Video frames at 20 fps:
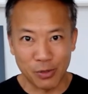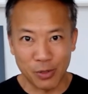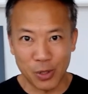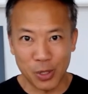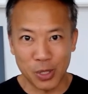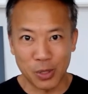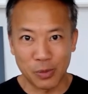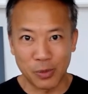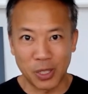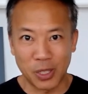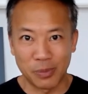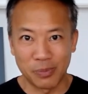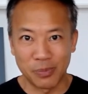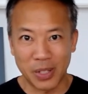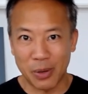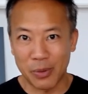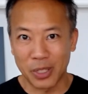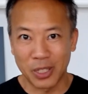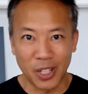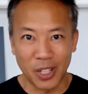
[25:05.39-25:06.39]
First of all,
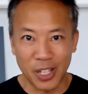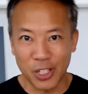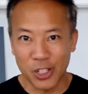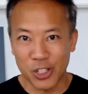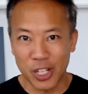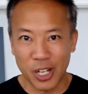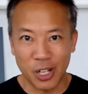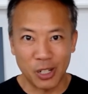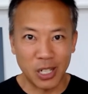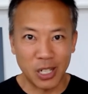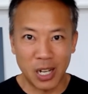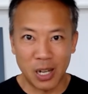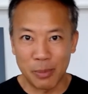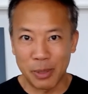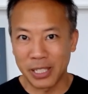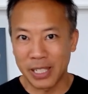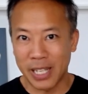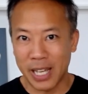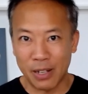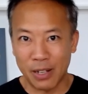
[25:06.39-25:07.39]
every like, share,
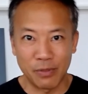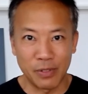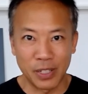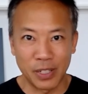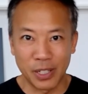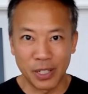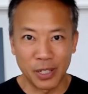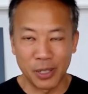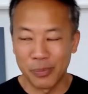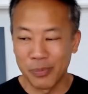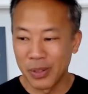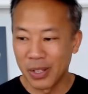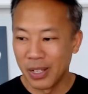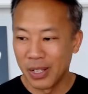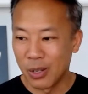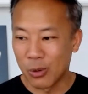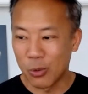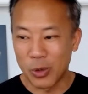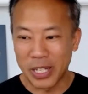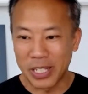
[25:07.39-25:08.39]
comment, cat video,
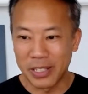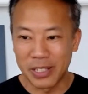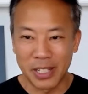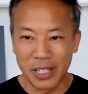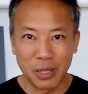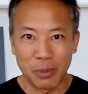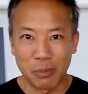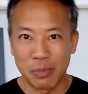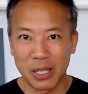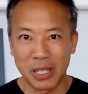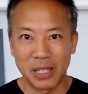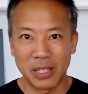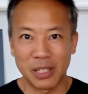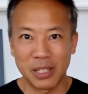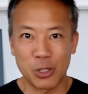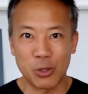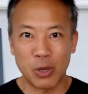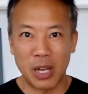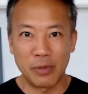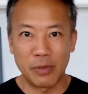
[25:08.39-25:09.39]
ring, ding, ping
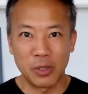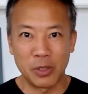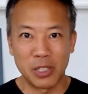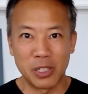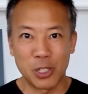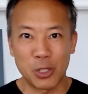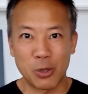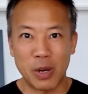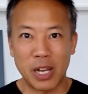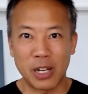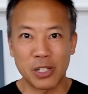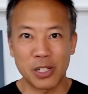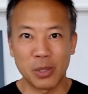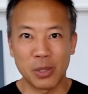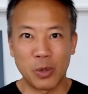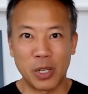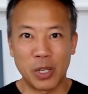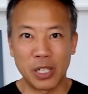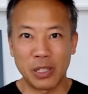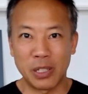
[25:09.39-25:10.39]
is driving you to
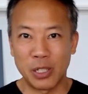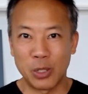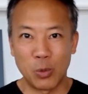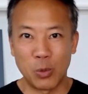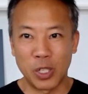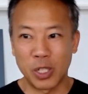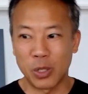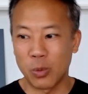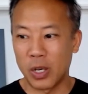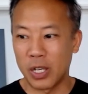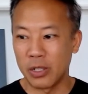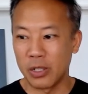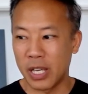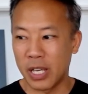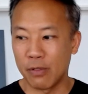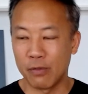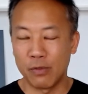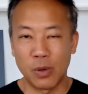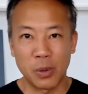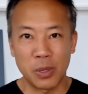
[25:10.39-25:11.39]
distraction. Why? And you wonder why you
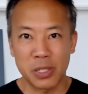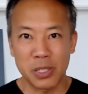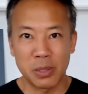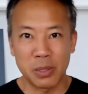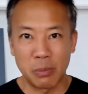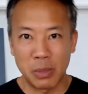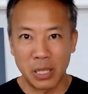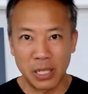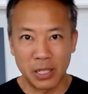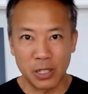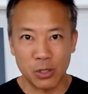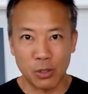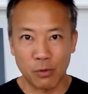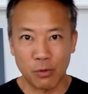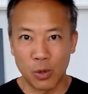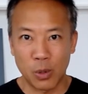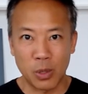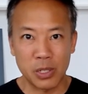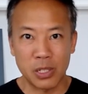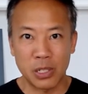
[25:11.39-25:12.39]
can't focus in meetings or
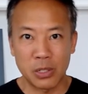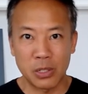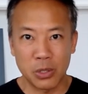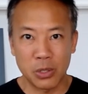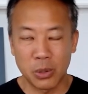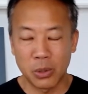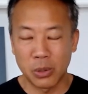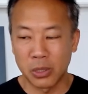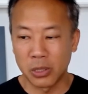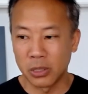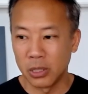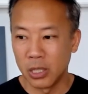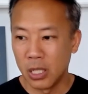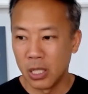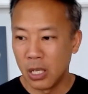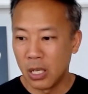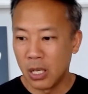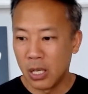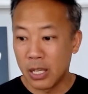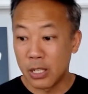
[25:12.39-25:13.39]
focus at school.
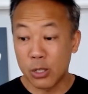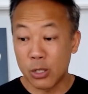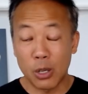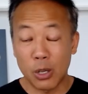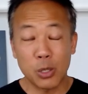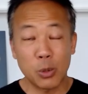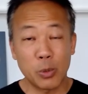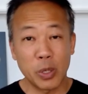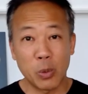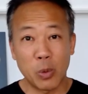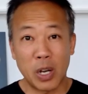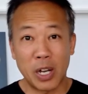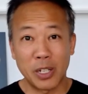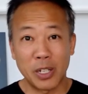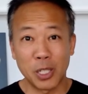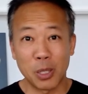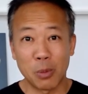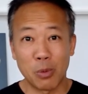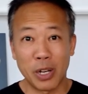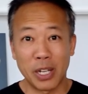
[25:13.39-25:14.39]
It's also
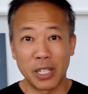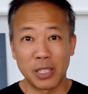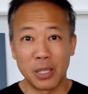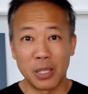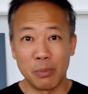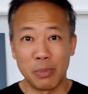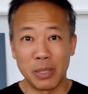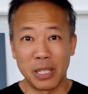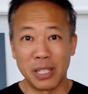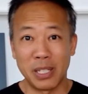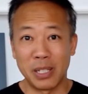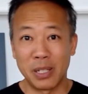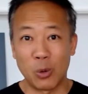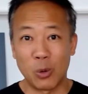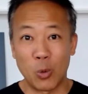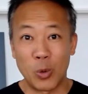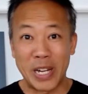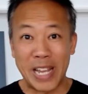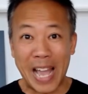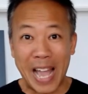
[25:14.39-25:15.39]
rewiring your brain to be
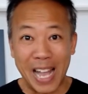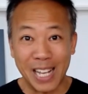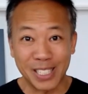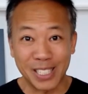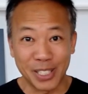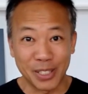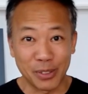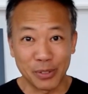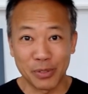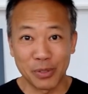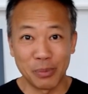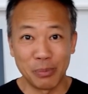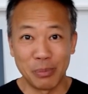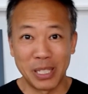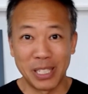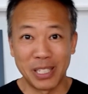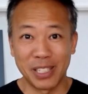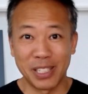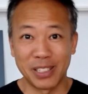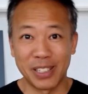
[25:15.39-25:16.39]
reactive,
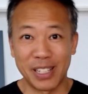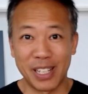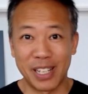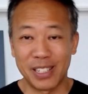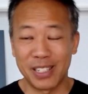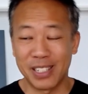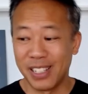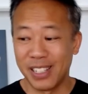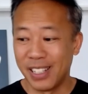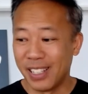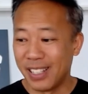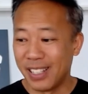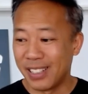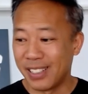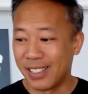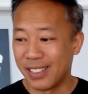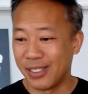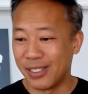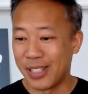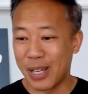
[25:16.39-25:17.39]
meaning that
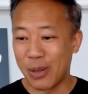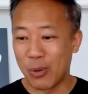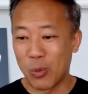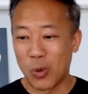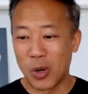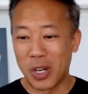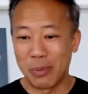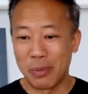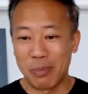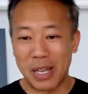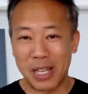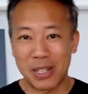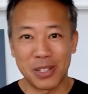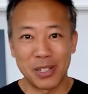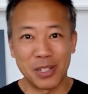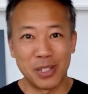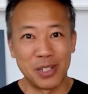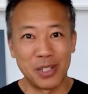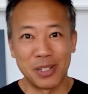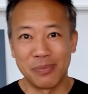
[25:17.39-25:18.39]
you get one
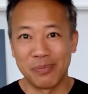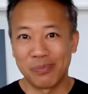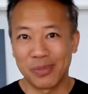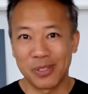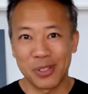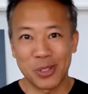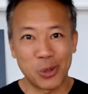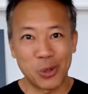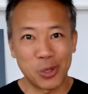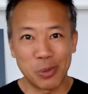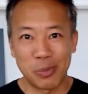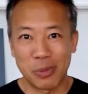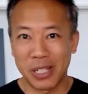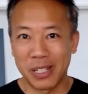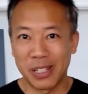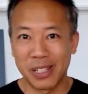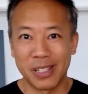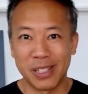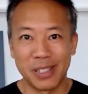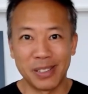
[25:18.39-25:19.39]
message, social
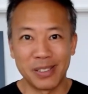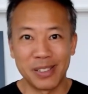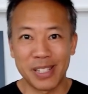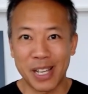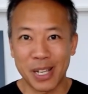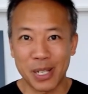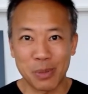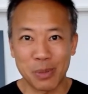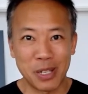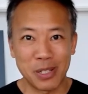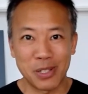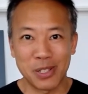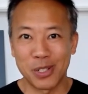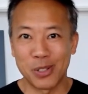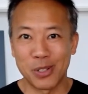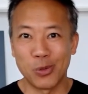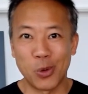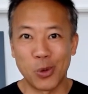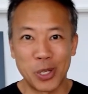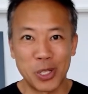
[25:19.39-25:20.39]
media, text
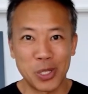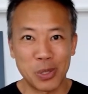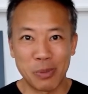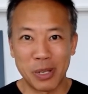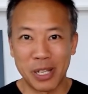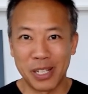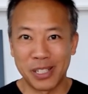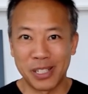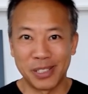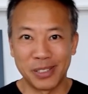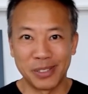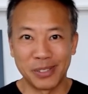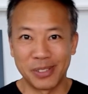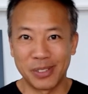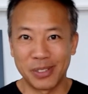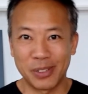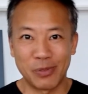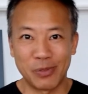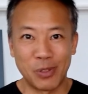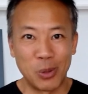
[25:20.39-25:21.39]
message, voicemail,
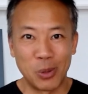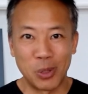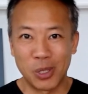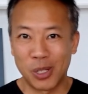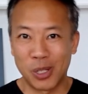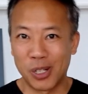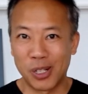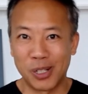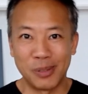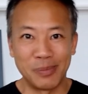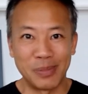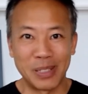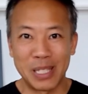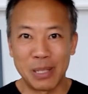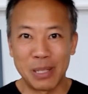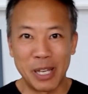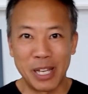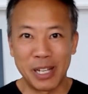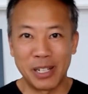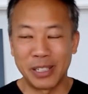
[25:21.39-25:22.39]
phone call,
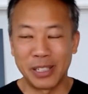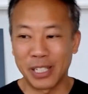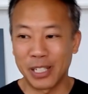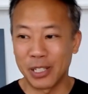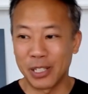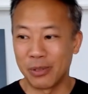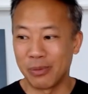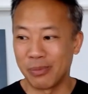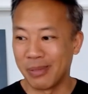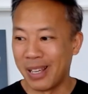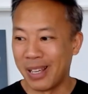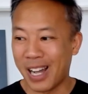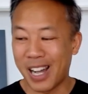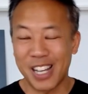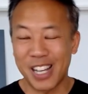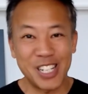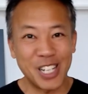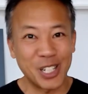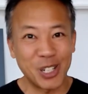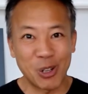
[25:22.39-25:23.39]
email, and it could
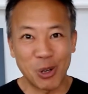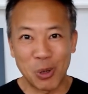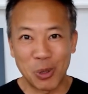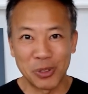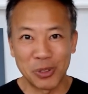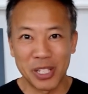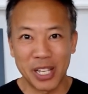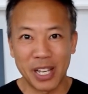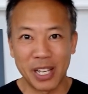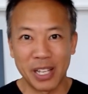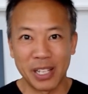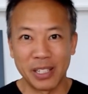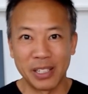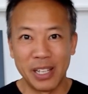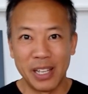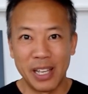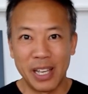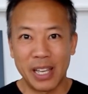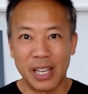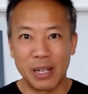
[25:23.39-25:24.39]
hijack your whole day
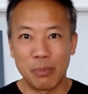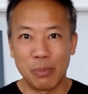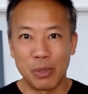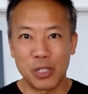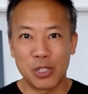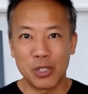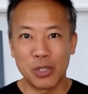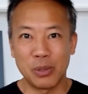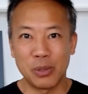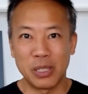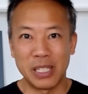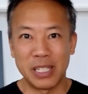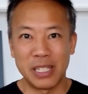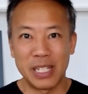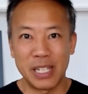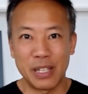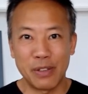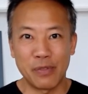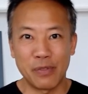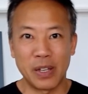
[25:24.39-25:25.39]
and it puts you in the
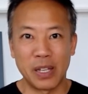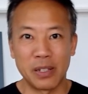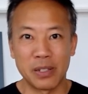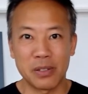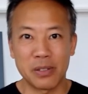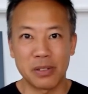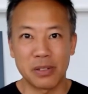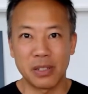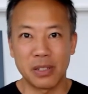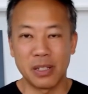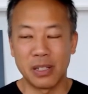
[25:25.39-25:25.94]
defense.